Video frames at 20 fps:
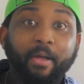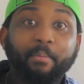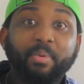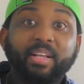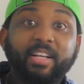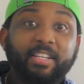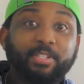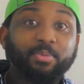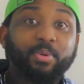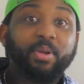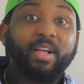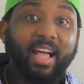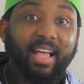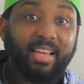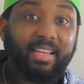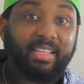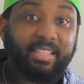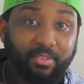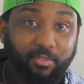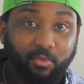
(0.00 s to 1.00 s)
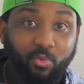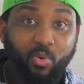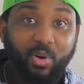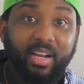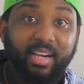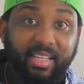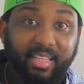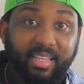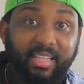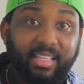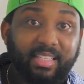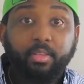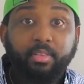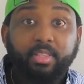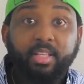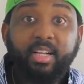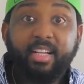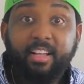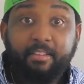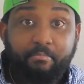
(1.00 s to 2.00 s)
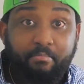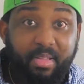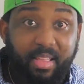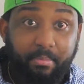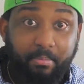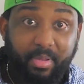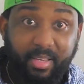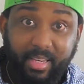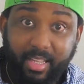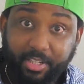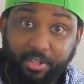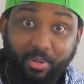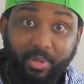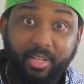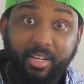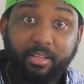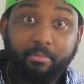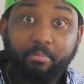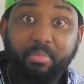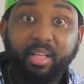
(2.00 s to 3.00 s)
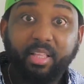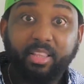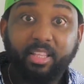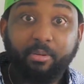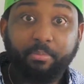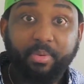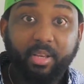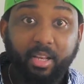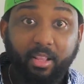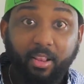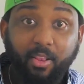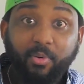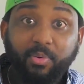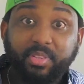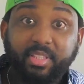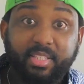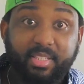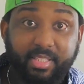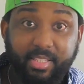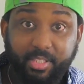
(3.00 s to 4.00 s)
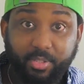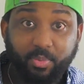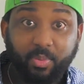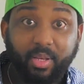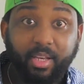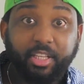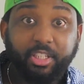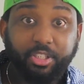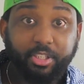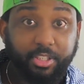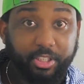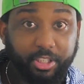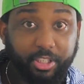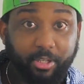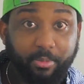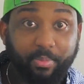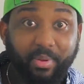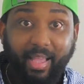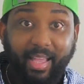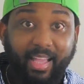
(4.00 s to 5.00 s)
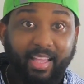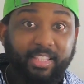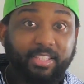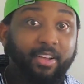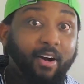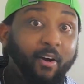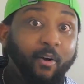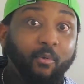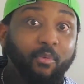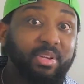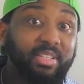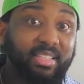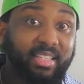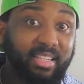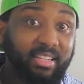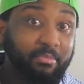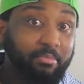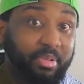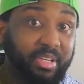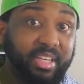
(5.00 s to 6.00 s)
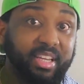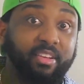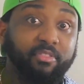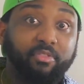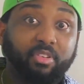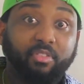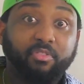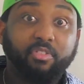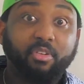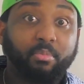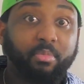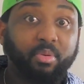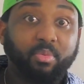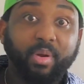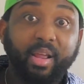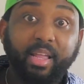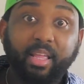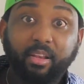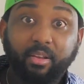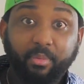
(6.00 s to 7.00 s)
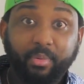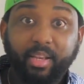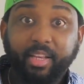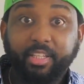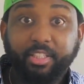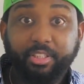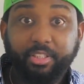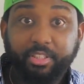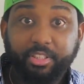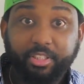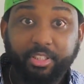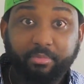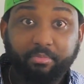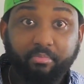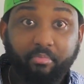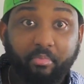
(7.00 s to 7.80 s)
Because regardless of what it is, the commitment that you're gonna build up in a long distance relationship, it's always gonna be different from a regular relationship.